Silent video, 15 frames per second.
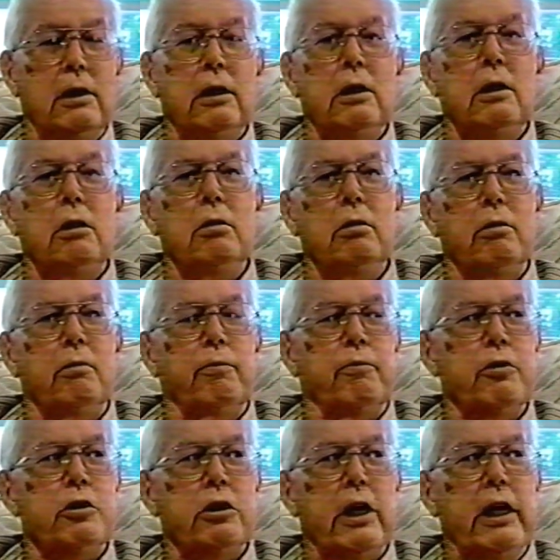the first
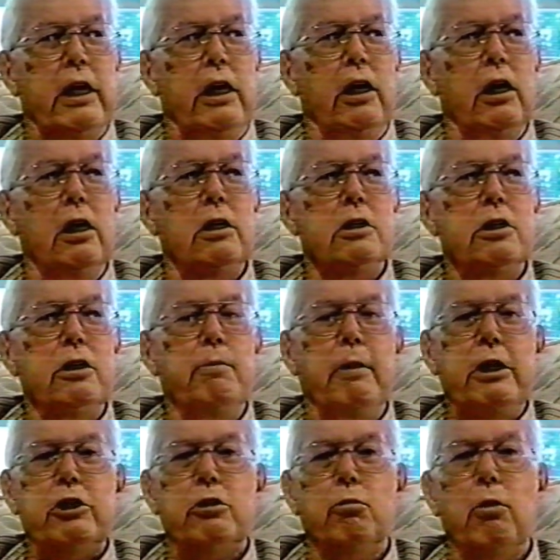thing he does, he makes a
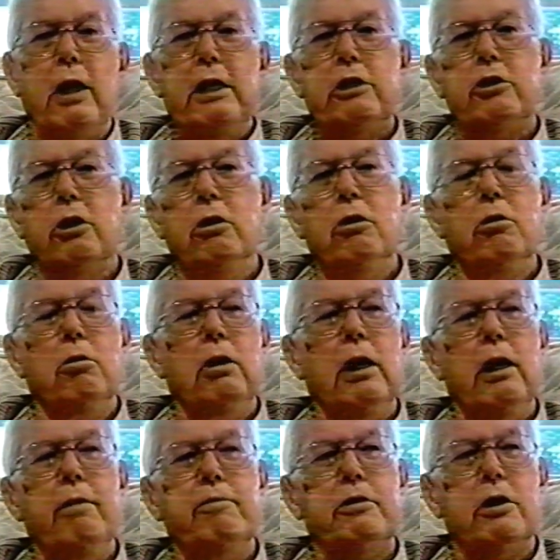right turn or a
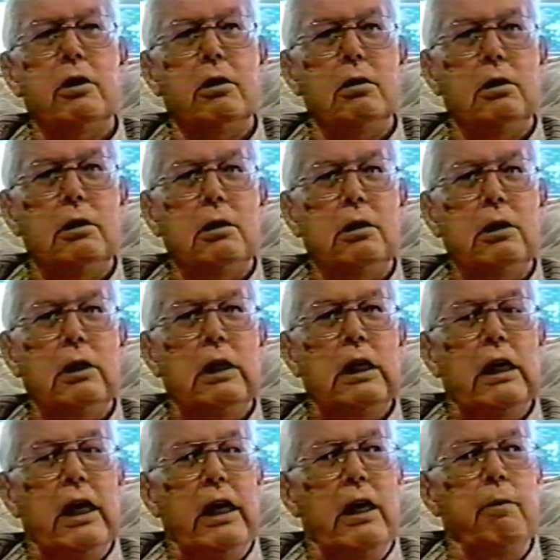left turn,
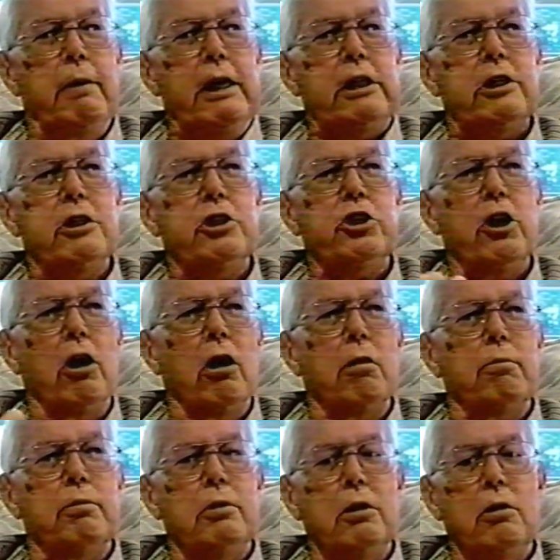and he makes it sharp,
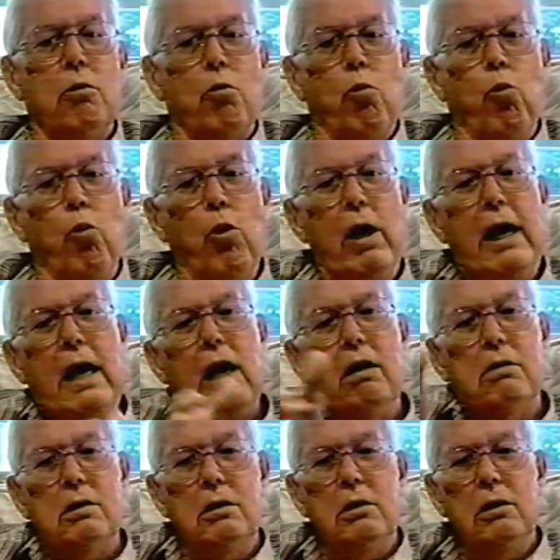way out,
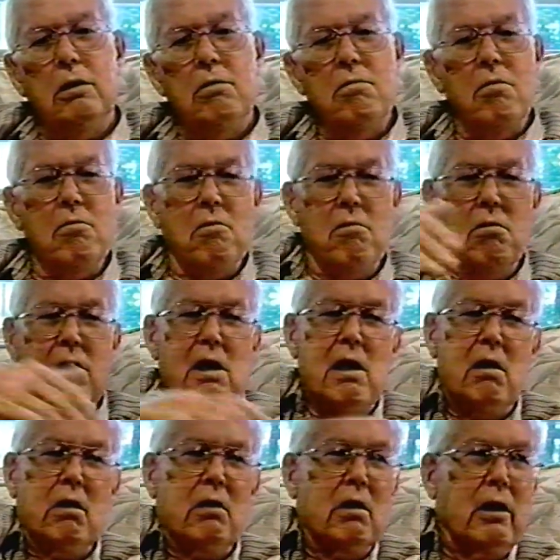
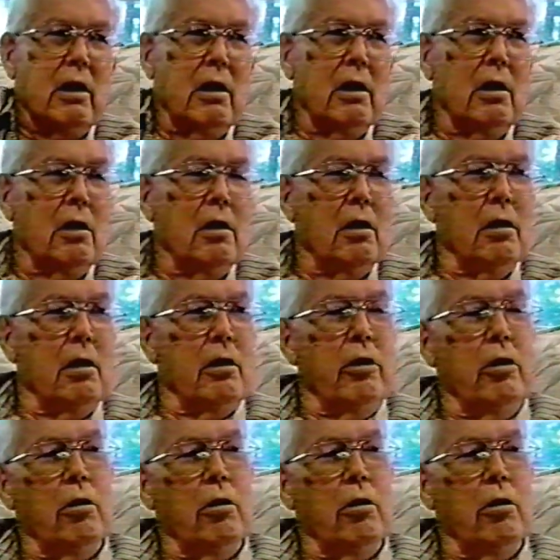routed. You know